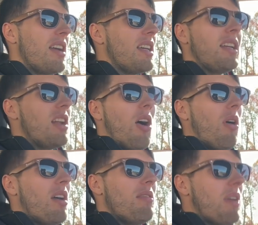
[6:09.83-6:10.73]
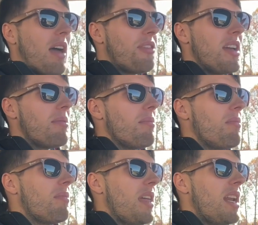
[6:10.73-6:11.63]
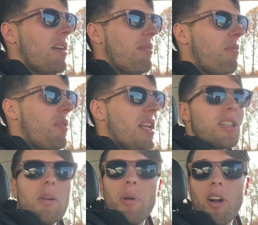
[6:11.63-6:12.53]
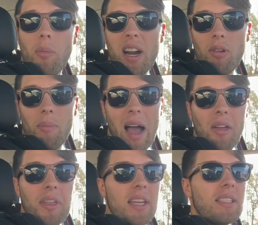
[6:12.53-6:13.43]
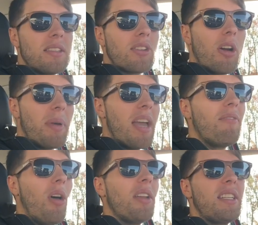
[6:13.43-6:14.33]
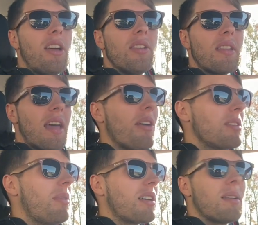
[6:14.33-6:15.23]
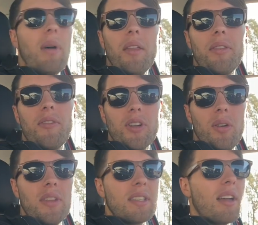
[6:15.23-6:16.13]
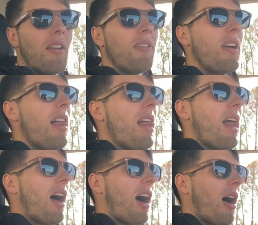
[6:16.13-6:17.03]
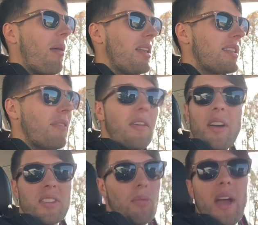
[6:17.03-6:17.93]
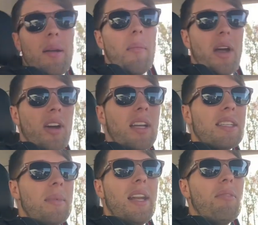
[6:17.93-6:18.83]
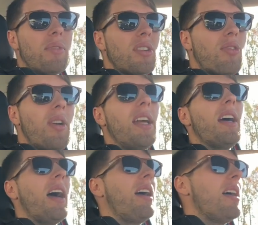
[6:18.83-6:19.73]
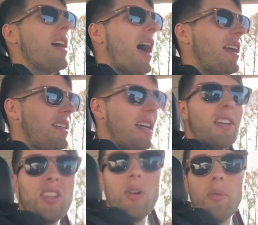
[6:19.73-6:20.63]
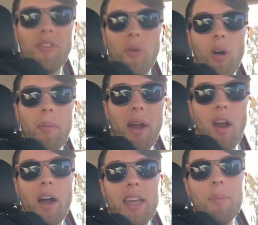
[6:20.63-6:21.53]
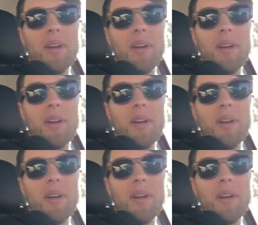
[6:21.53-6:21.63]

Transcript: know, I think then we need to start putting our money where our mouth is. Start paying volunteers $1,000 a month for doing this stuff. Instead of giving out to random Americans. I mean, it was a great idea to do it before. I'm not knocking it, but